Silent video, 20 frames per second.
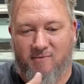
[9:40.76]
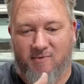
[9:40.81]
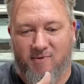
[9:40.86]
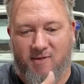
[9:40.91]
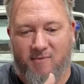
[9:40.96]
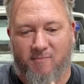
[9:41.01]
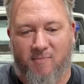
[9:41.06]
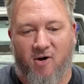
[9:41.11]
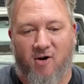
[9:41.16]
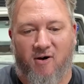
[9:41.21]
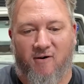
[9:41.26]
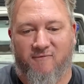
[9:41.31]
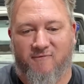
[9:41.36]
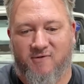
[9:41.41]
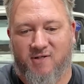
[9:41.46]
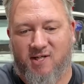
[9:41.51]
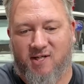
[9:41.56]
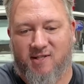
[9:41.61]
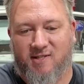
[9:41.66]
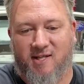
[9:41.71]
them
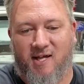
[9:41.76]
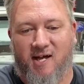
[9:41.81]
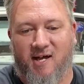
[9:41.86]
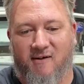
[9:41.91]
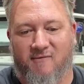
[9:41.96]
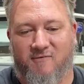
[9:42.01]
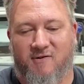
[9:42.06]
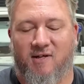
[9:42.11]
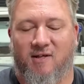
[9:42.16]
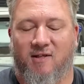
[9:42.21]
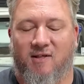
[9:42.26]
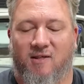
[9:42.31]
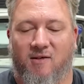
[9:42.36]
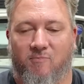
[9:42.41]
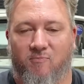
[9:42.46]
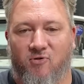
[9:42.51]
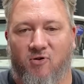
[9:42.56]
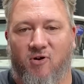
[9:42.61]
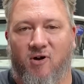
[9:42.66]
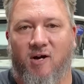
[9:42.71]
off just after
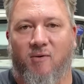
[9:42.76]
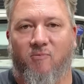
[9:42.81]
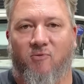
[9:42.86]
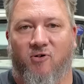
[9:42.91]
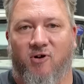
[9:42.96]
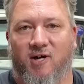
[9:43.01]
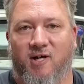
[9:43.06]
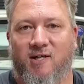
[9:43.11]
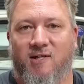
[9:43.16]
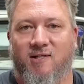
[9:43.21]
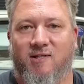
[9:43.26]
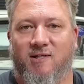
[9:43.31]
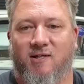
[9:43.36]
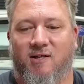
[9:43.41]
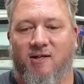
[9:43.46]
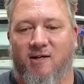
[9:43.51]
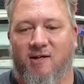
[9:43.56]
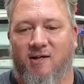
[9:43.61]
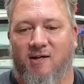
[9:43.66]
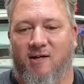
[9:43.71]
the primaries.
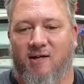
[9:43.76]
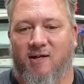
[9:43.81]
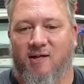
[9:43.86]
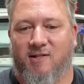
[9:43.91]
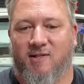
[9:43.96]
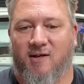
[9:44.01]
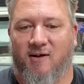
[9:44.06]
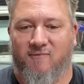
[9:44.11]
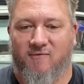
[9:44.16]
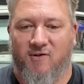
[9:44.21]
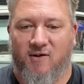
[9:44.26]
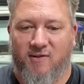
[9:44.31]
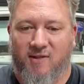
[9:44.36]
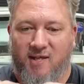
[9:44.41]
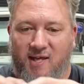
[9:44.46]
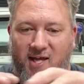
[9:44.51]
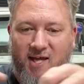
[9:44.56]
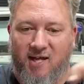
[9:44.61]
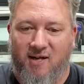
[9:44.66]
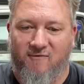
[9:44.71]
So I've got
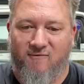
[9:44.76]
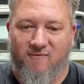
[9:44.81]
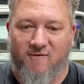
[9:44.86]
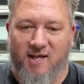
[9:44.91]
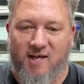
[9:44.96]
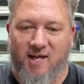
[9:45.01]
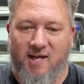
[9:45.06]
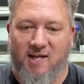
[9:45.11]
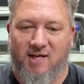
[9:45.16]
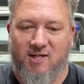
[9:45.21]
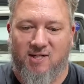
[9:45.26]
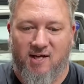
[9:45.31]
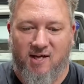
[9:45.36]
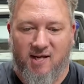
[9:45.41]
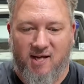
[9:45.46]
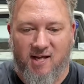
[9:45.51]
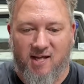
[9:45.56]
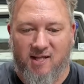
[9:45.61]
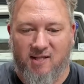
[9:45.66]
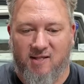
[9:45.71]
the header flange
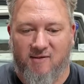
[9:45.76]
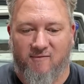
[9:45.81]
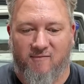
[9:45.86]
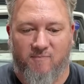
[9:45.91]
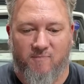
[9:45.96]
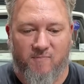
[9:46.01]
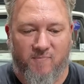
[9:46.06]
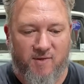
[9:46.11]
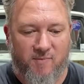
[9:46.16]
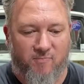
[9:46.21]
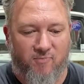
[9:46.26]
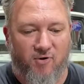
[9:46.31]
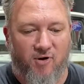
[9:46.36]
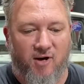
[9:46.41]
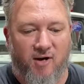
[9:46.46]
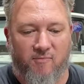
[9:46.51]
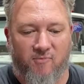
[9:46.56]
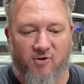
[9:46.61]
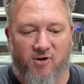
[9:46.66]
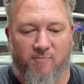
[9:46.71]
and the
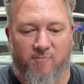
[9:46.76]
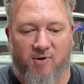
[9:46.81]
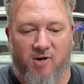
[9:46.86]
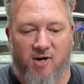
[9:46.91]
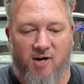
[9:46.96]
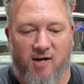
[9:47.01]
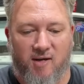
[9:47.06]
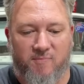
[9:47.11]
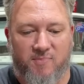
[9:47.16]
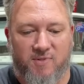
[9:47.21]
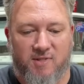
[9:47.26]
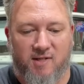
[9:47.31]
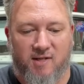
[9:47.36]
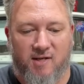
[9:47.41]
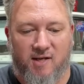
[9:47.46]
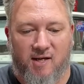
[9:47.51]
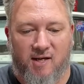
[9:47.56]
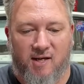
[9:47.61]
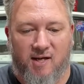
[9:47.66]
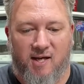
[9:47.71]
primary pipes,
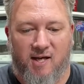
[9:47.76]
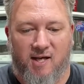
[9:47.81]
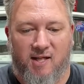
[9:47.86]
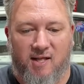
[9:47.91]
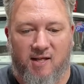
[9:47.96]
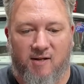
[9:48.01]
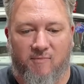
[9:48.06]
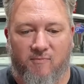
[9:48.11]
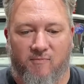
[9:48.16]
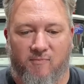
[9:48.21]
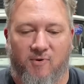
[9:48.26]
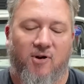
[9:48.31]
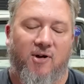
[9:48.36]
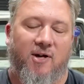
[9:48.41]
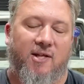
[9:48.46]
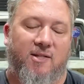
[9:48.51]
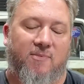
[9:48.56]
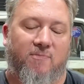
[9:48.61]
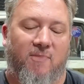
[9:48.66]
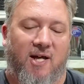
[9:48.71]
and then
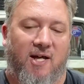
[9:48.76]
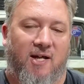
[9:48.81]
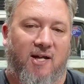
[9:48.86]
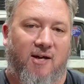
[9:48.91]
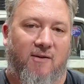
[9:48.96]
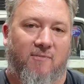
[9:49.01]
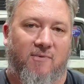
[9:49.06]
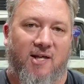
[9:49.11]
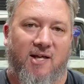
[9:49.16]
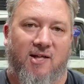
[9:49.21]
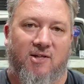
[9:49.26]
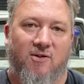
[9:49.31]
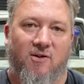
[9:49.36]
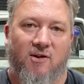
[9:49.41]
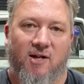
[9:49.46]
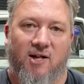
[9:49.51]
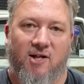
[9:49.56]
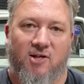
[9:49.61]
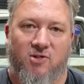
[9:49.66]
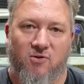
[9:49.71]
Brian's mate over there's
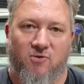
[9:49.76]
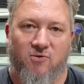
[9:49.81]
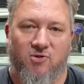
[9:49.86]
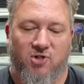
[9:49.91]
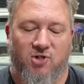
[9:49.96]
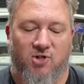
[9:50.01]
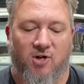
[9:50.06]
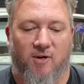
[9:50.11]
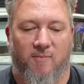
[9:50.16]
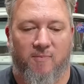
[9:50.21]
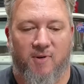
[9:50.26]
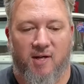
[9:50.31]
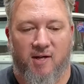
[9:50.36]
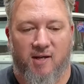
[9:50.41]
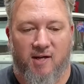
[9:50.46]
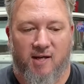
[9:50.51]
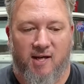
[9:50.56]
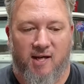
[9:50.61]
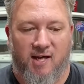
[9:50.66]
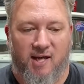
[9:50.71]
got an exhaust shop,
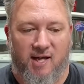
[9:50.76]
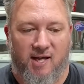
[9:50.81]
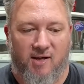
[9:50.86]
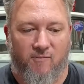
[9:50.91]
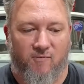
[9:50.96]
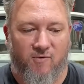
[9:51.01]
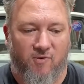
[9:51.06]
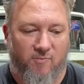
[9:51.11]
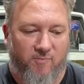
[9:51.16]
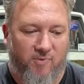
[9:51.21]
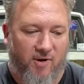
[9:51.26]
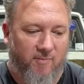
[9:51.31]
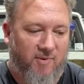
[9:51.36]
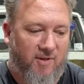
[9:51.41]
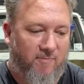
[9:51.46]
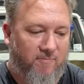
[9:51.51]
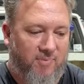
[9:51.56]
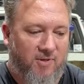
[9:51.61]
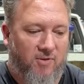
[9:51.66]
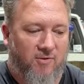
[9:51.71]
and we'll
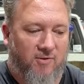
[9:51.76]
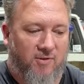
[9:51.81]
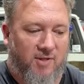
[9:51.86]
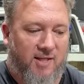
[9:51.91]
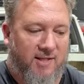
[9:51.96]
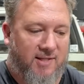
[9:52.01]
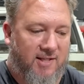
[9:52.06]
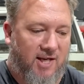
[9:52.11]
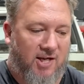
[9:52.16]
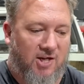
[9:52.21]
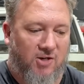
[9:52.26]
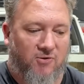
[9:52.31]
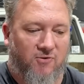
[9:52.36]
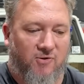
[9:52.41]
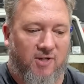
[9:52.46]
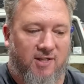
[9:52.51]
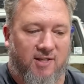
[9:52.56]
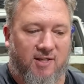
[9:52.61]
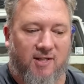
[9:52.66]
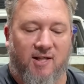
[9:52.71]
probably build the
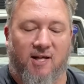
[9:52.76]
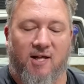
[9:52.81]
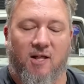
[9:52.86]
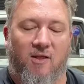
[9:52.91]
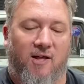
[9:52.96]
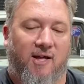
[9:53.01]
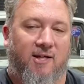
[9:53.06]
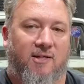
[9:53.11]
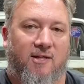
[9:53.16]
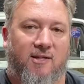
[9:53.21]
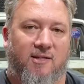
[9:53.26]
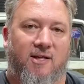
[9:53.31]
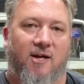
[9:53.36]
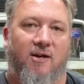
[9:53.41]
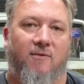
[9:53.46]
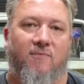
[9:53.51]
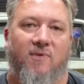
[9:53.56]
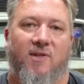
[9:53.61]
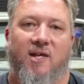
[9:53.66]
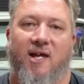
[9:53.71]
secondaries and the collectors
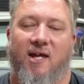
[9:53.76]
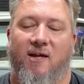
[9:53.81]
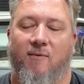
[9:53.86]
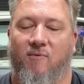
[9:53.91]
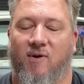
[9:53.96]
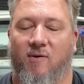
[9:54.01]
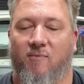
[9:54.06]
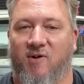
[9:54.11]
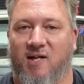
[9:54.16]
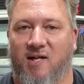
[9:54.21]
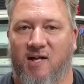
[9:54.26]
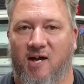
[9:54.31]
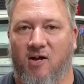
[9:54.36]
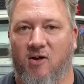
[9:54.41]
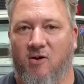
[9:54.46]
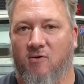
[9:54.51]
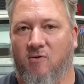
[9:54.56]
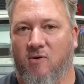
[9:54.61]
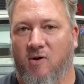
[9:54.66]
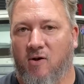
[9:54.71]
over there when we
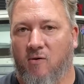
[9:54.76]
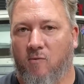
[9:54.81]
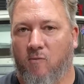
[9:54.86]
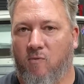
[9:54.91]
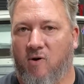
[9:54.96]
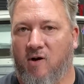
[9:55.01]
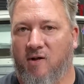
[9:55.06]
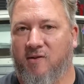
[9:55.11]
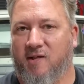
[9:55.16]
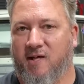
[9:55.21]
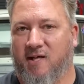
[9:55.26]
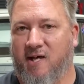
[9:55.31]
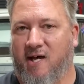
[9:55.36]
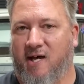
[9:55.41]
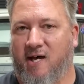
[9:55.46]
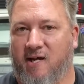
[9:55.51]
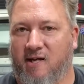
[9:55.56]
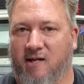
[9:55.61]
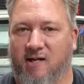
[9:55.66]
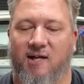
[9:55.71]
know what the
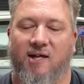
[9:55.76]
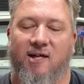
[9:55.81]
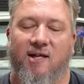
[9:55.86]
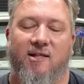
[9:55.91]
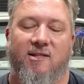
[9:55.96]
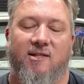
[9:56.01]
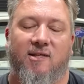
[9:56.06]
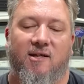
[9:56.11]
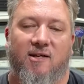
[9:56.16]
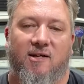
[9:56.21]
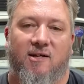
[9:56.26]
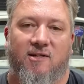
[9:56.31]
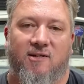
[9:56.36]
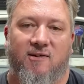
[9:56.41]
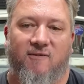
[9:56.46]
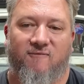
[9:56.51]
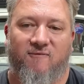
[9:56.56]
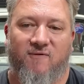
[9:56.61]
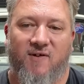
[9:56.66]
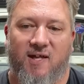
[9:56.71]
car needs
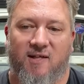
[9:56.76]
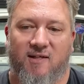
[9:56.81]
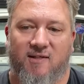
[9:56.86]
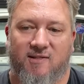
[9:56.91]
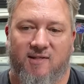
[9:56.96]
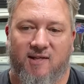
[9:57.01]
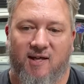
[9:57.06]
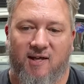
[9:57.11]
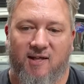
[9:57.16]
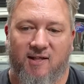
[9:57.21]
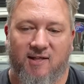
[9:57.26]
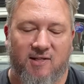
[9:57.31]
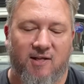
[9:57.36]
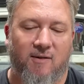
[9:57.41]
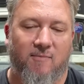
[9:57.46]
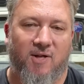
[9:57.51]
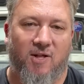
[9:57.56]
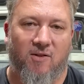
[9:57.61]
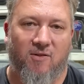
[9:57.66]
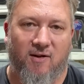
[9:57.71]
to fit. So there's
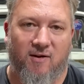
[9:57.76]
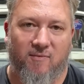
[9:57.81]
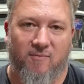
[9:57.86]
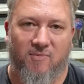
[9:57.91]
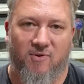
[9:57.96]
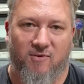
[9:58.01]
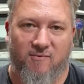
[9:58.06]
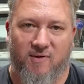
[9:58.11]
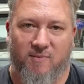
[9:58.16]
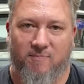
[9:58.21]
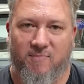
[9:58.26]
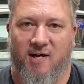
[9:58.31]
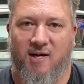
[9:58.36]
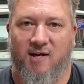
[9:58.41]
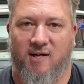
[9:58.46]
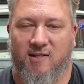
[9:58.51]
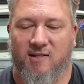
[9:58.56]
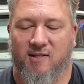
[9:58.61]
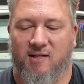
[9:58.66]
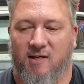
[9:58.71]
going to be a lot of moving
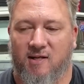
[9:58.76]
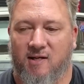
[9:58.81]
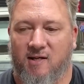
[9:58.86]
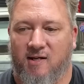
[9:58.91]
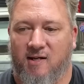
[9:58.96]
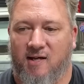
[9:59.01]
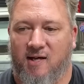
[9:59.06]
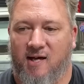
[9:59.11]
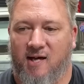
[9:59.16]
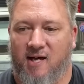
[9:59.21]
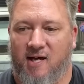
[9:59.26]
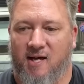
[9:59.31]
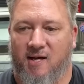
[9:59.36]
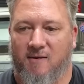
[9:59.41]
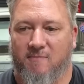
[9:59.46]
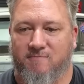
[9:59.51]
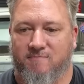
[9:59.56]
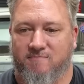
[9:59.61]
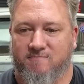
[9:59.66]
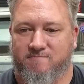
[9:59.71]
parts,
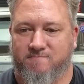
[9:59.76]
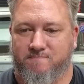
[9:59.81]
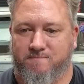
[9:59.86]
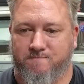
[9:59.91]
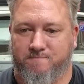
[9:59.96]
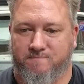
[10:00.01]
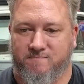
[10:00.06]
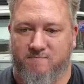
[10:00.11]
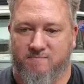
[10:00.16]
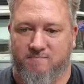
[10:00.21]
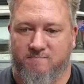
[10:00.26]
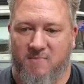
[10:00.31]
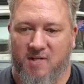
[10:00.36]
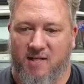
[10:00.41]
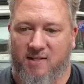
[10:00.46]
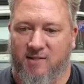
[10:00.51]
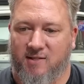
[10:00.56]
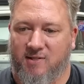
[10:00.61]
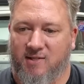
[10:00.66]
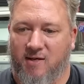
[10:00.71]

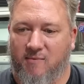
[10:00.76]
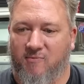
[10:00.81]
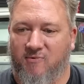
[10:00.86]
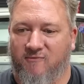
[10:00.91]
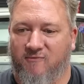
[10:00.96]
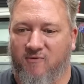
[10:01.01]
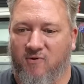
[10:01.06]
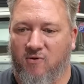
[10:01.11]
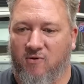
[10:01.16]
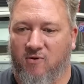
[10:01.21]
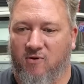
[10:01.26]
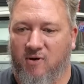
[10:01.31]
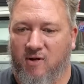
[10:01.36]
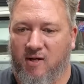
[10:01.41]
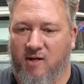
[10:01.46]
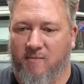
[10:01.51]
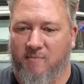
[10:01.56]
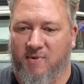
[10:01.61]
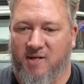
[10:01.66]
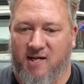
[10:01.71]
as I said before.
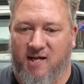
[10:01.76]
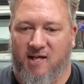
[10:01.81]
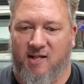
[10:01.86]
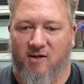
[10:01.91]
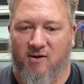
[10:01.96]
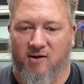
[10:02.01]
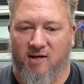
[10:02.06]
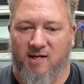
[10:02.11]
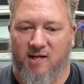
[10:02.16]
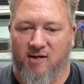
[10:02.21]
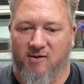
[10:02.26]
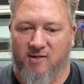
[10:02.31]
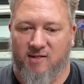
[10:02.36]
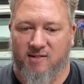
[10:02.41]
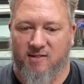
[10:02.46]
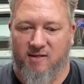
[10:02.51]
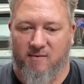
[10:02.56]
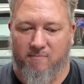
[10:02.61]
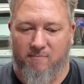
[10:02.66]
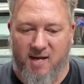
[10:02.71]
But yeah, the idea
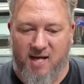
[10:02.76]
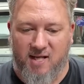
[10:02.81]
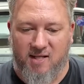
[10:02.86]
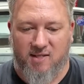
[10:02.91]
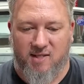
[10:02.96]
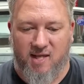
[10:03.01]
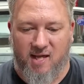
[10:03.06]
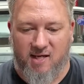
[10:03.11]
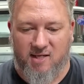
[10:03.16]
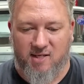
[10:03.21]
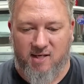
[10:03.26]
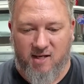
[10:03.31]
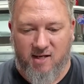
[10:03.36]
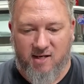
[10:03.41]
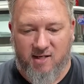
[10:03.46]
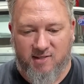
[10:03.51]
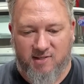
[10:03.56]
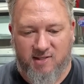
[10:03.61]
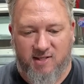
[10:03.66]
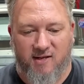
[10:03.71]
is to mate that
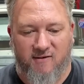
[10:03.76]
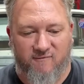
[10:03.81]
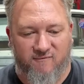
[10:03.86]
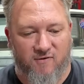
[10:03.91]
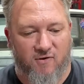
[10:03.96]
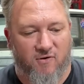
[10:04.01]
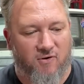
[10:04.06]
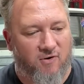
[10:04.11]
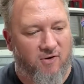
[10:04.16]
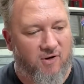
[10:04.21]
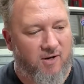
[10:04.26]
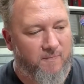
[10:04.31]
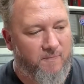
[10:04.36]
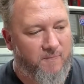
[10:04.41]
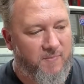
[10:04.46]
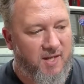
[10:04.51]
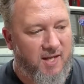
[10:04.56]
C4